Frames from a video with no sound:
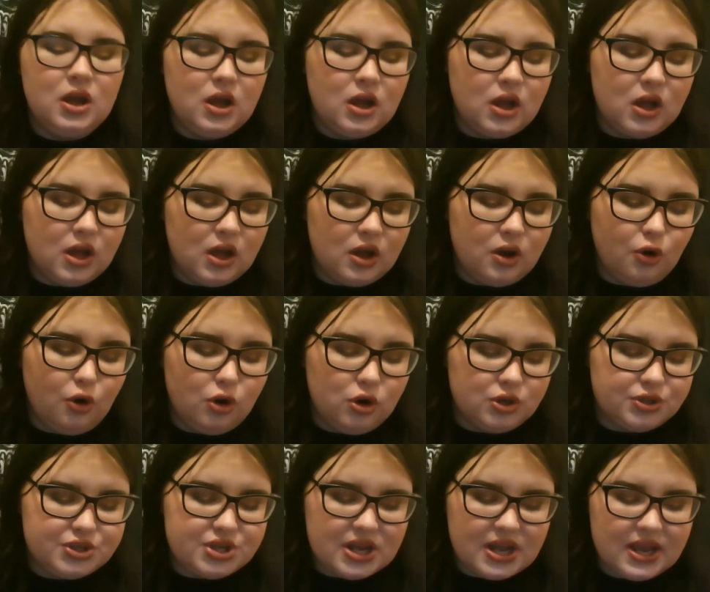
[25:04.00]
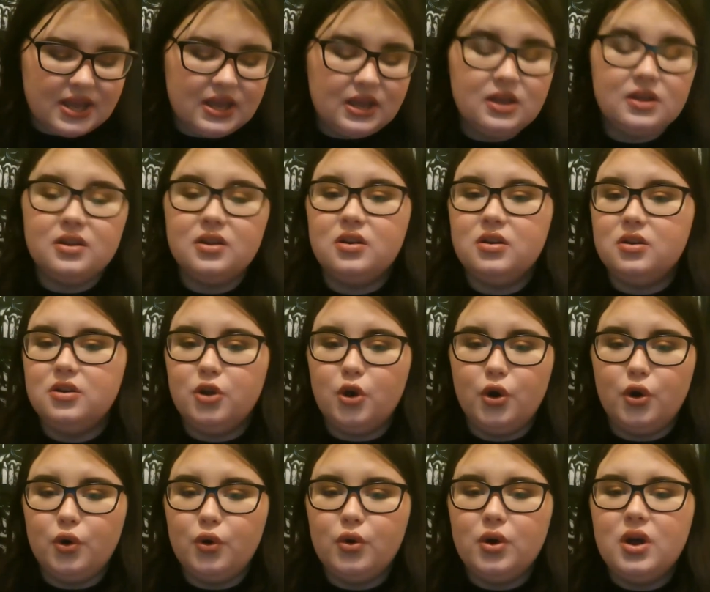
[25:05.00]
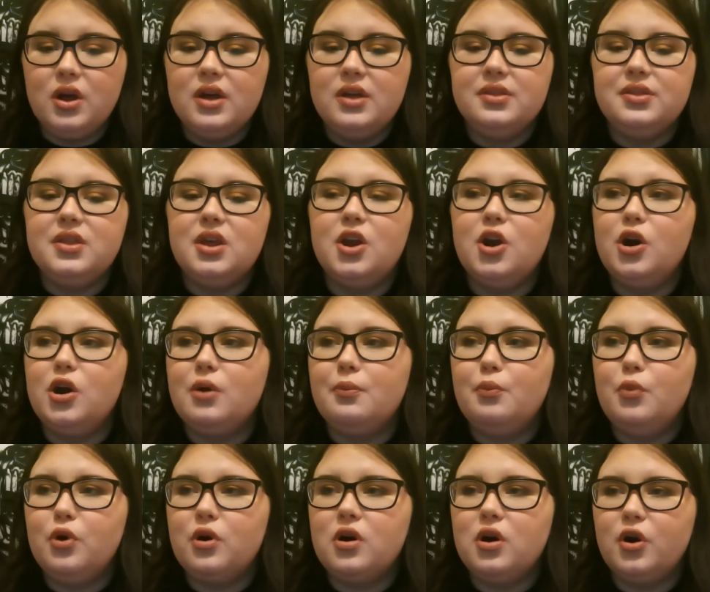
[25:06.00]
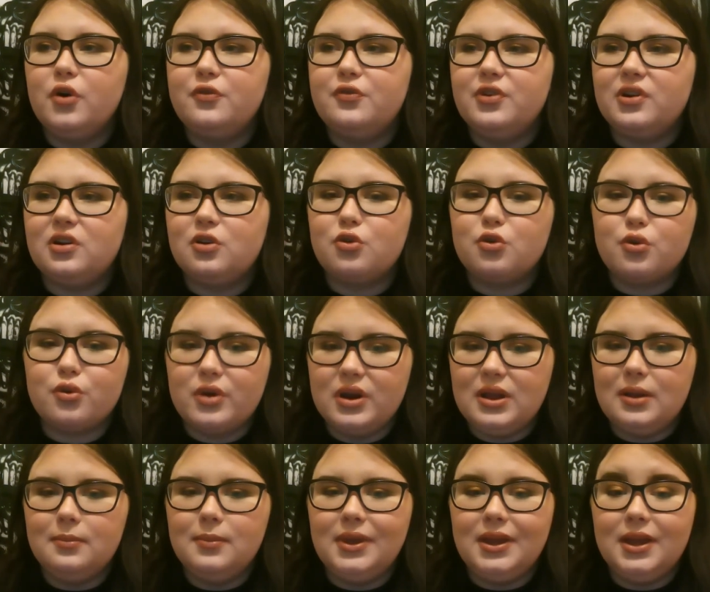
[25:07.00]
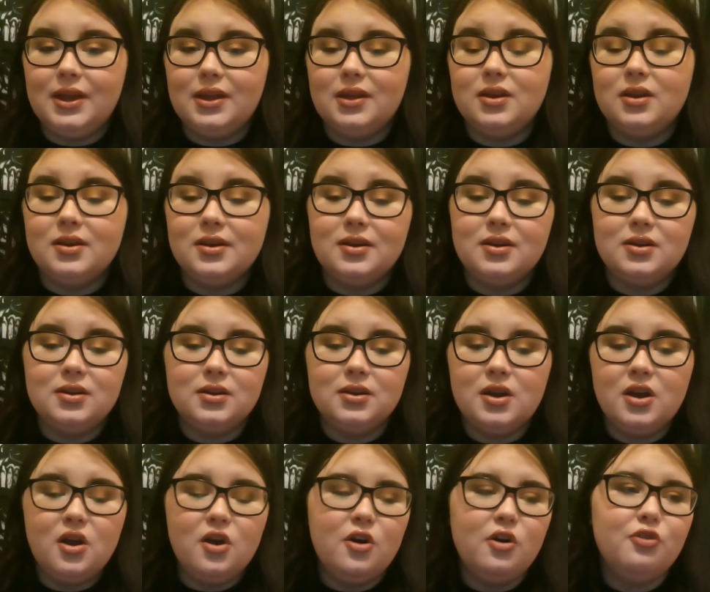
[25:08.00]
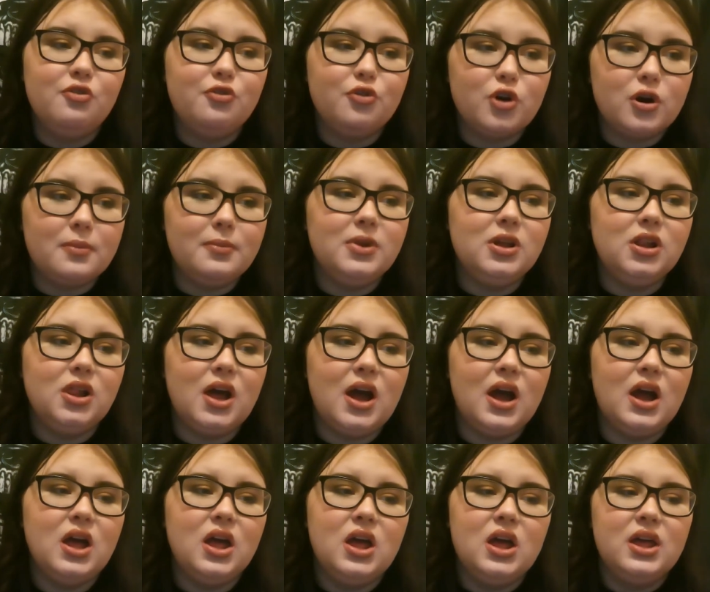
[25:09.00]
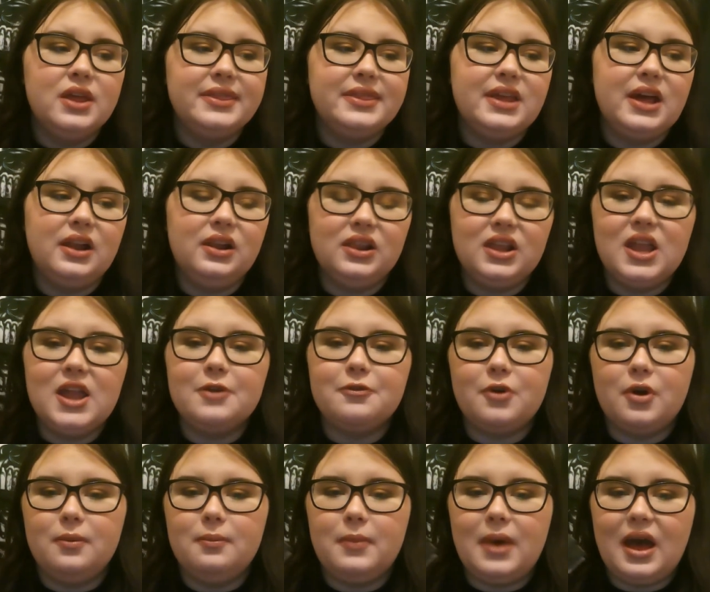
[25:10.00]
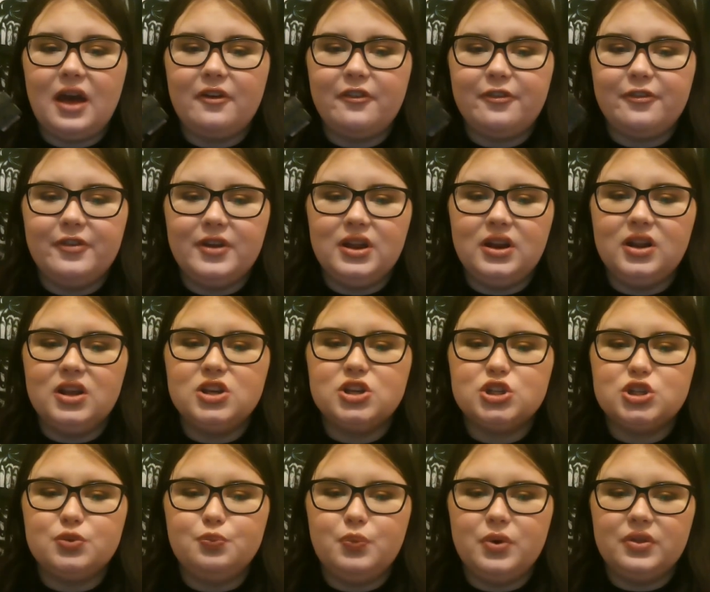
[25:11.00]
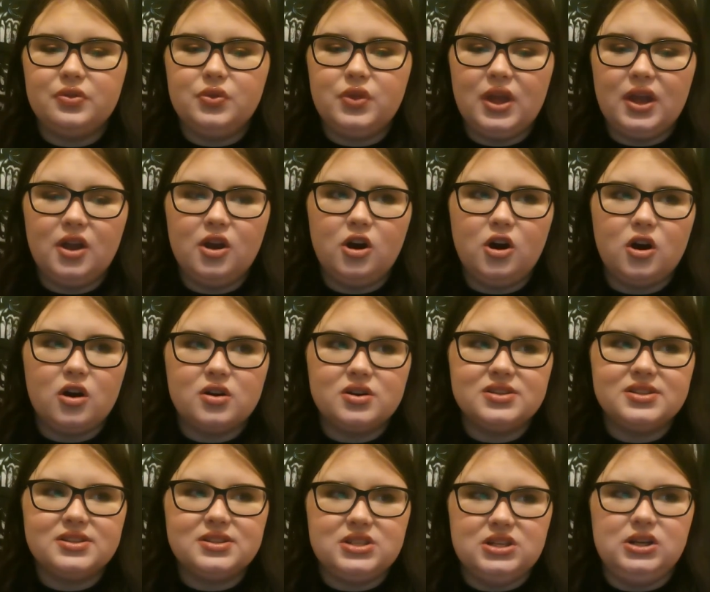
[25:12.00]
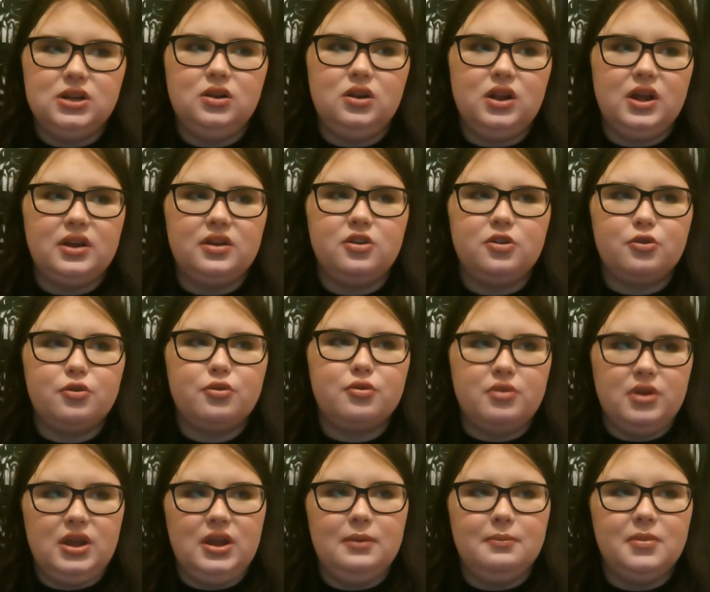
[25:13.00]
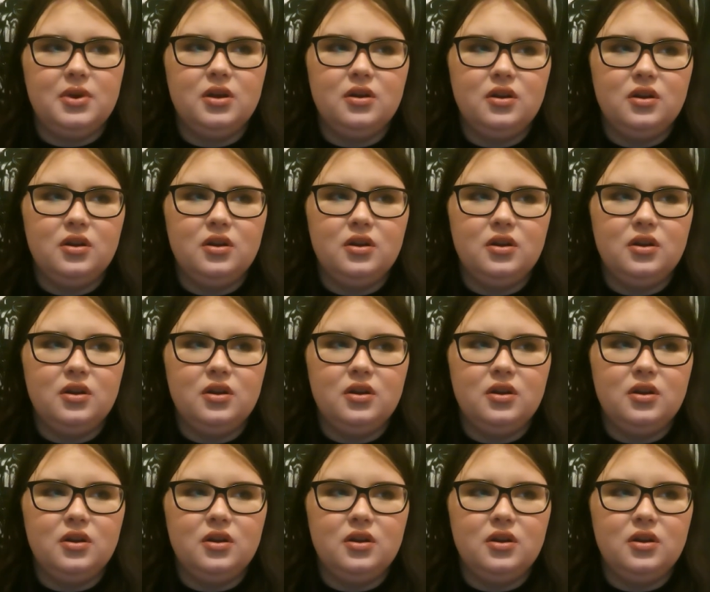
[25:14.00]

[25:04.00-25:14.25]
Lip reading: all day. No, they are more of a creamy formula that leave a matte finish, but they are still like a cream